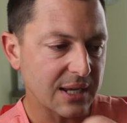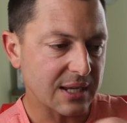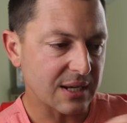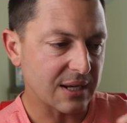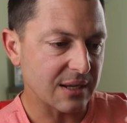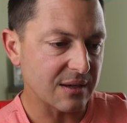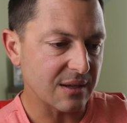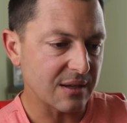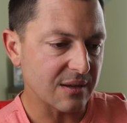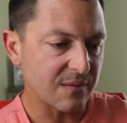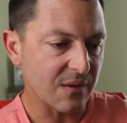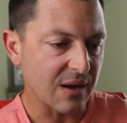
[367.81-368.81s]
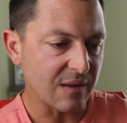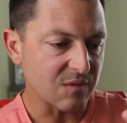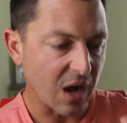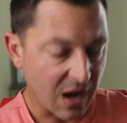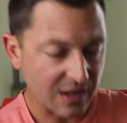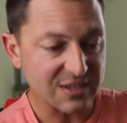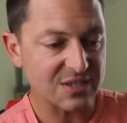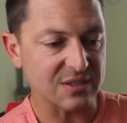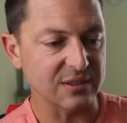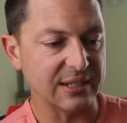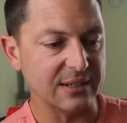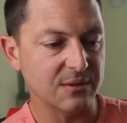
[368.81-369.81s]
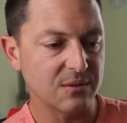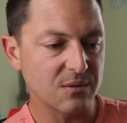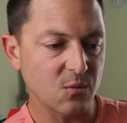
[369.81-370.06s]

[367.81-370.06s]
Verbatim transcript: And then, honestly,